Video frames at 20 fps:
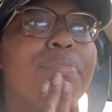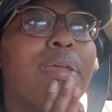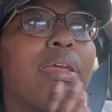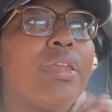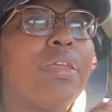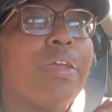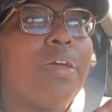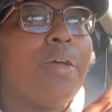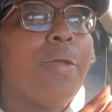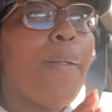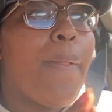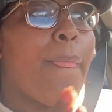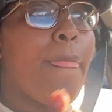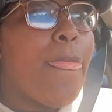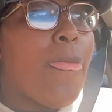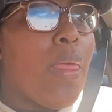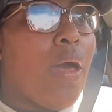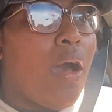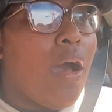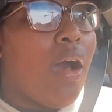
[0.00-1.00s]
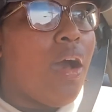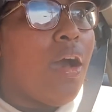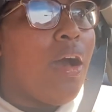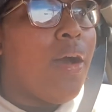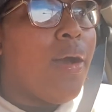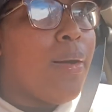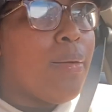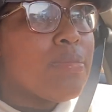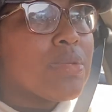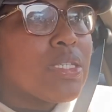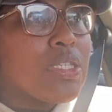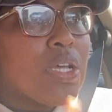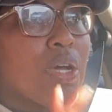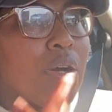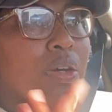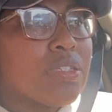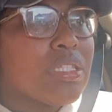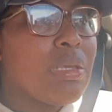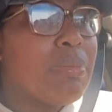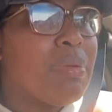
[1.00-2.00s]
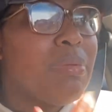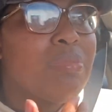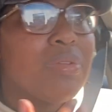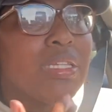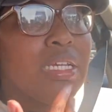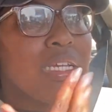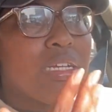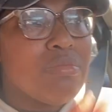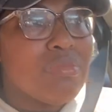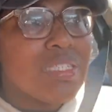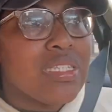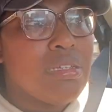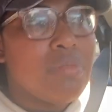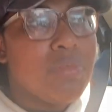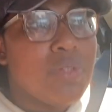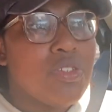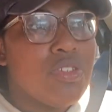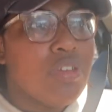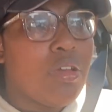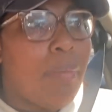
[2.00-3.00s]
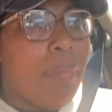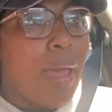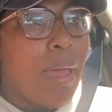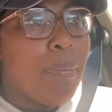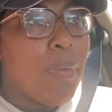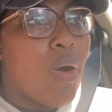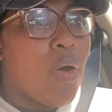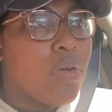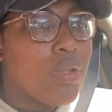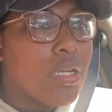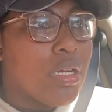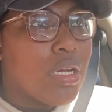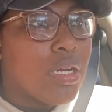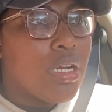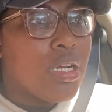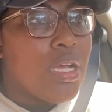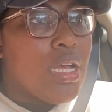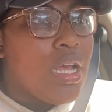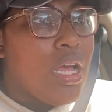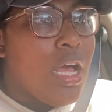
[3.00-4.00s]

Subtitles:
mania. So some people think it was similar to a bipolar.